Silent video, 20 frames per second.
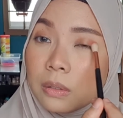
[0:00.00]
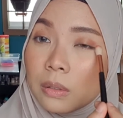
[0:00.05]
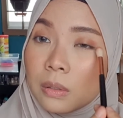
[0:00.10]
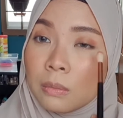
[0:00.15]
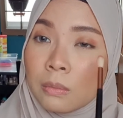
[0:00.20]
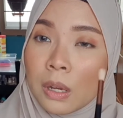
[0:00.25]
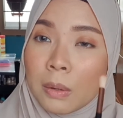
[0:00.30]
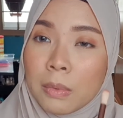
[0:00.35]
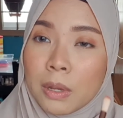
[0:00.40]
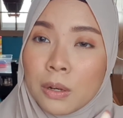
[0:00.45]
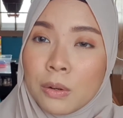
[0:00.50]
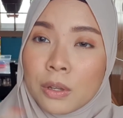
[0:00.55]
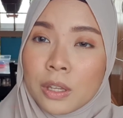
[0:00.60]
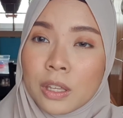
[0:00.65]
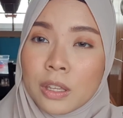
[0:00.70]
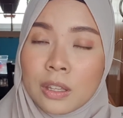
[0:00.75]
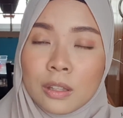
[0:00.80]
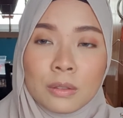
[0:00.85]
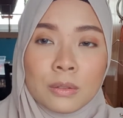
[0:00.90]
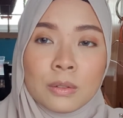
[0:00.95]
Why am I
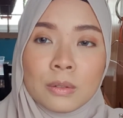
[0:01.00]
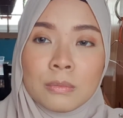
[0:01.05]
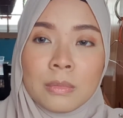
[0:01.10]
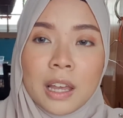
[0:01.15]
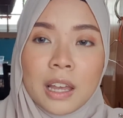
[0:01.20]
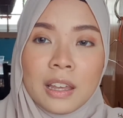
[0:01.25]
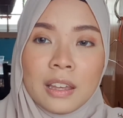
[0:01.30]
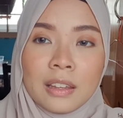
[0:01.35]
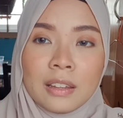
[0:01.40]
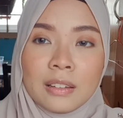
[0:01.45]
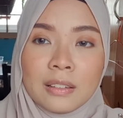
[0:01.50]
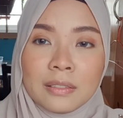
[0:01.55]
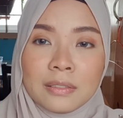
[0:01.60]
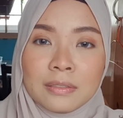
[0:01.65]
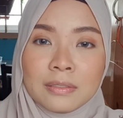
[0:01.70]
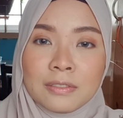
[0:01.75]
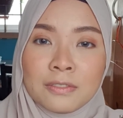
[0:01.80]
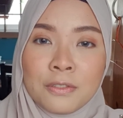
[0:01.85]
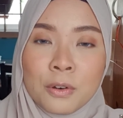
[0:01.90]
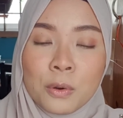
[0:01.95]
looking into my
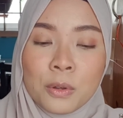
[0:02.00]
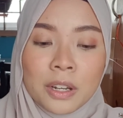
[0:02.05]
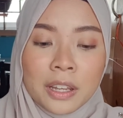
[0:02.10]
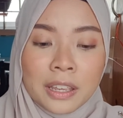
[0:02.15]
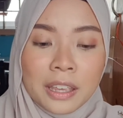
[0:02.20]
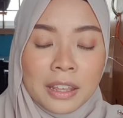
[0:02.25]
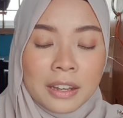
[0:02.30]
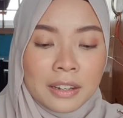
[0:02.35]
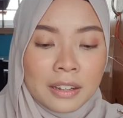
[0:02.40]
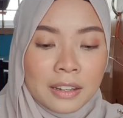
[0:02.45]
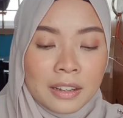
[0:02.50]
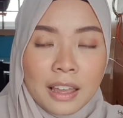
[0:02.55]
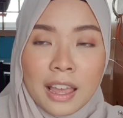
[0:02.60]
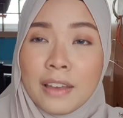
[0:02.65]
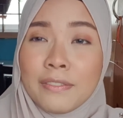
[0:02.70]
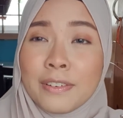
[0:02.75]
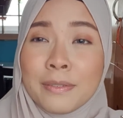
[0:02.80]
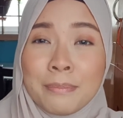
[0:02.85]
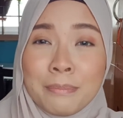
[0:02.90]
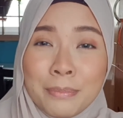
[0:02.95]
phone again? I
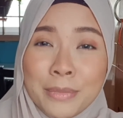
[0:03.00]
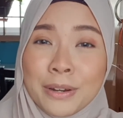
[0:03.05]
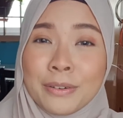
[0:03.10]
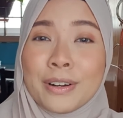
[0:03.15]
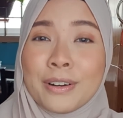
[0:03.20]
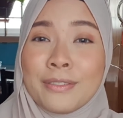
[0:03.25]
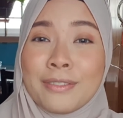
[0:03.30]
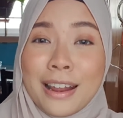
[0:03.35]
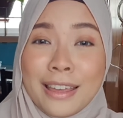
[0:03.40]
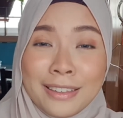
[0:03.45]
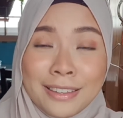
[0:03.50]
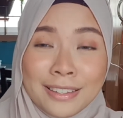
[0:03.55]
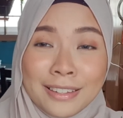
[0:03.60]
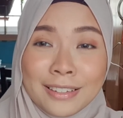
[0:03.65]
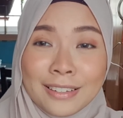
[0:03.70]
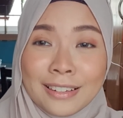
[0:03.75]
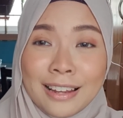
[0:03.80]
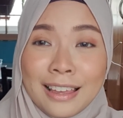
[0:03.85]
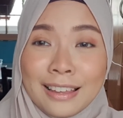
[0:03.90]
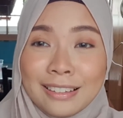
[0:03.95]
have a mirror right here.
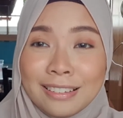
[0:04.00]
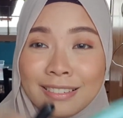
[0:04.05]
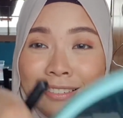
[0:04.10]
Like,